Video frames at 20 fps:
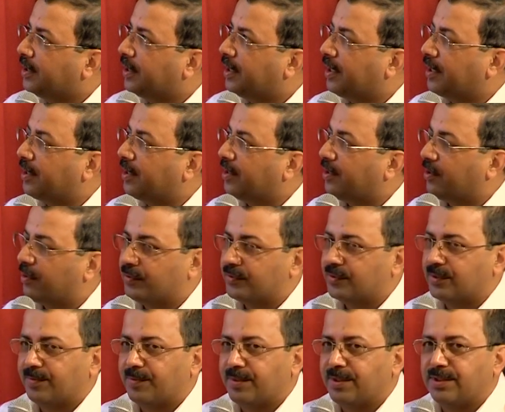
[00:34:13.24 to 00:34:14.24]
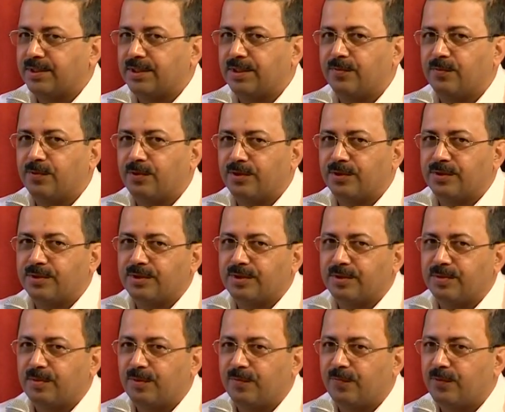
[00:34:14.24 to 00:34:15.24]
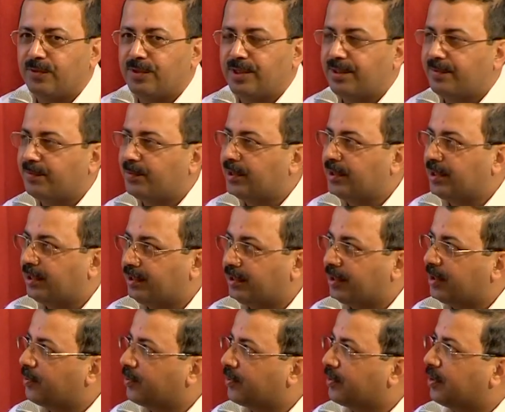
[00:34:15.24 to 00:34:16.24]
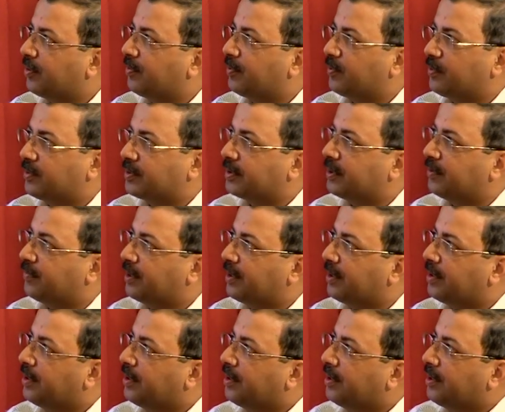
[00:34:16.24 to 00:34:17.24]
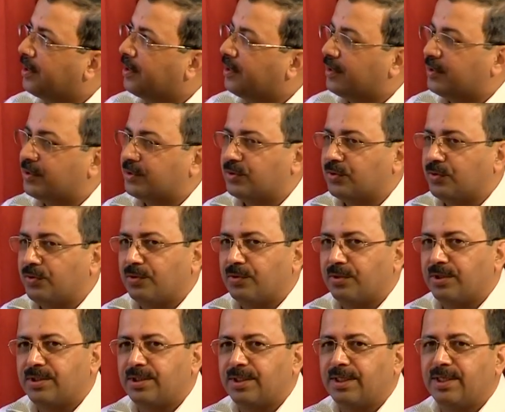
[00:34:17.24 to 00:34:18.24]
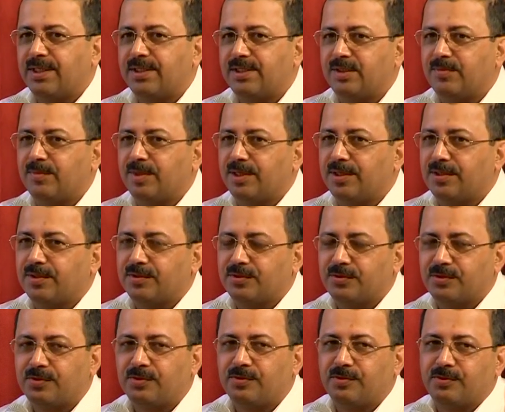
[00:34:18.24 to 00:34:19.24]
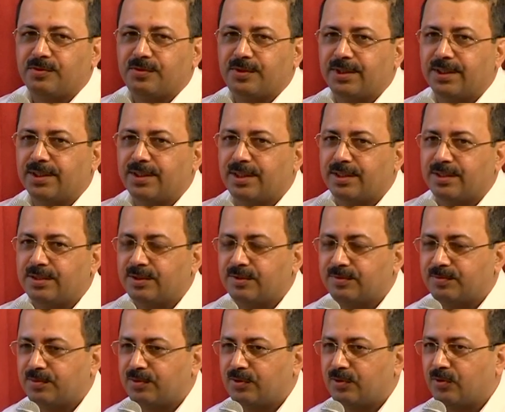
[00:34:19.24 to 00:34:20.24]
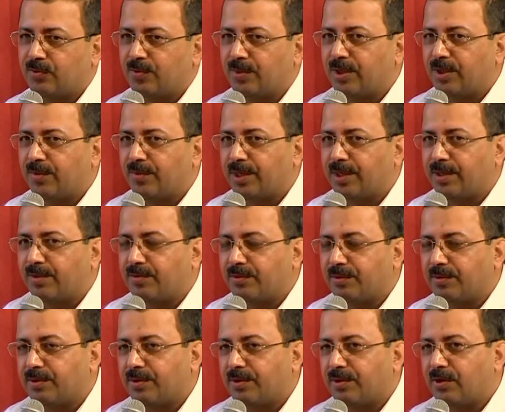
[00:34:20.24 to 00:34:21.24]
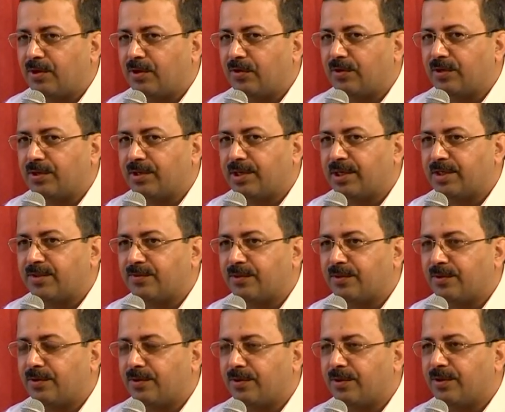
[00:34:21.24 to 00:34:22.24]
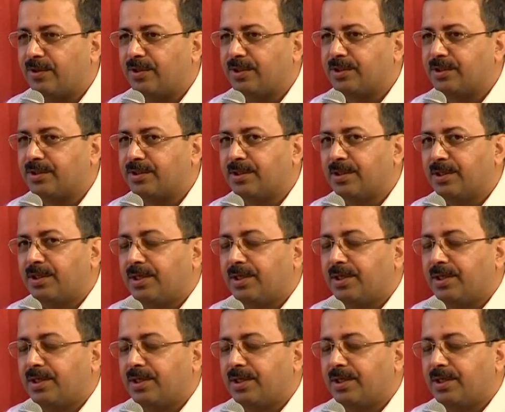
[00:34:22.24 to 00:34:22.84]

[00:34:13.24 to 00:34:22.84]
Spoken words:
and how suppressed he was before that particular chemotherapy was given. So it's an estimate. So you think that this neutropenia might last for a long duration.